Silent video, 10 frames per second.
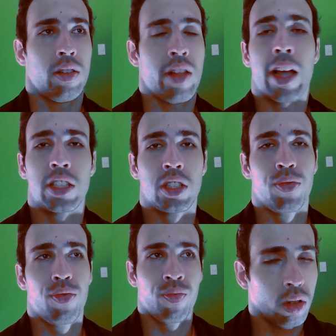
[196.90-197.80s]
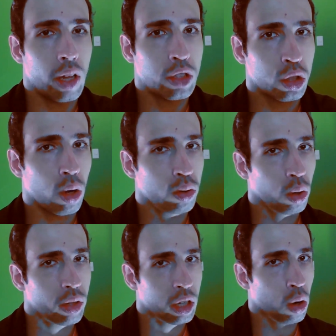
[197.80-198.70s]
Next, let's talk
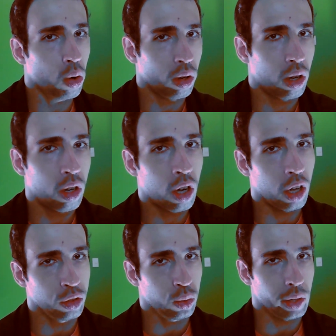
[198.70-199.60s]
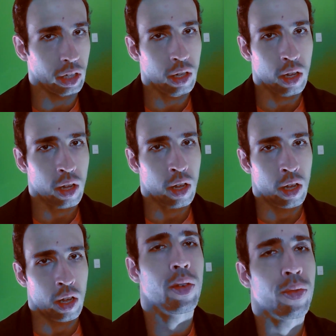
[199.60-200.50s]
Donkey Kong Country.
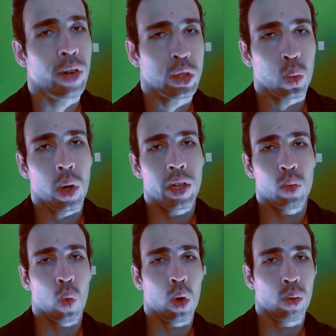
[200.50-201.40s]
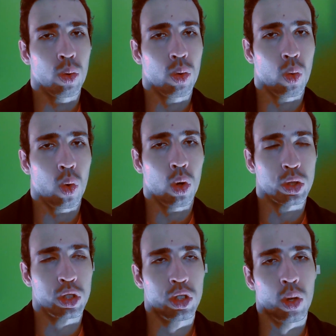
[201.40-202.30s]
The first one
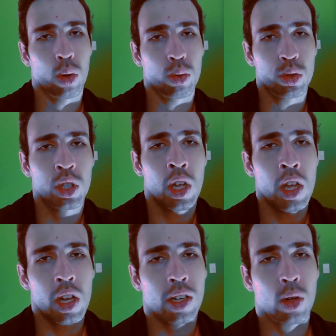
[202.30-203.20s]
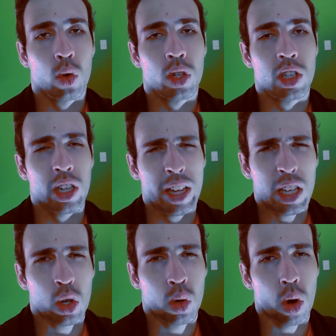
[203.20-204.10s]
was those
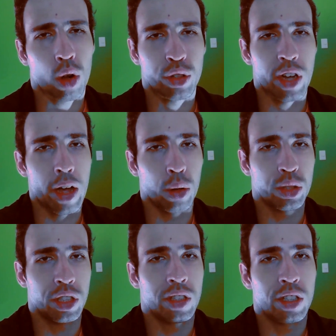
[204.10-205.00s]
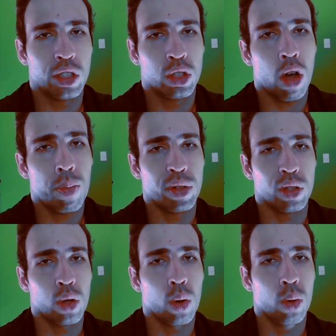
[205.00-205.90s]
clay crocodiles in the stop
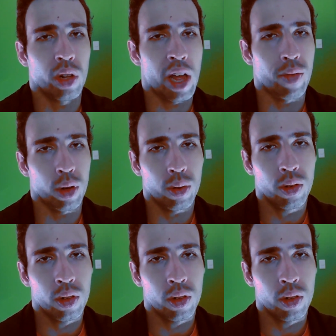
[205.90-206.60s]
and go level.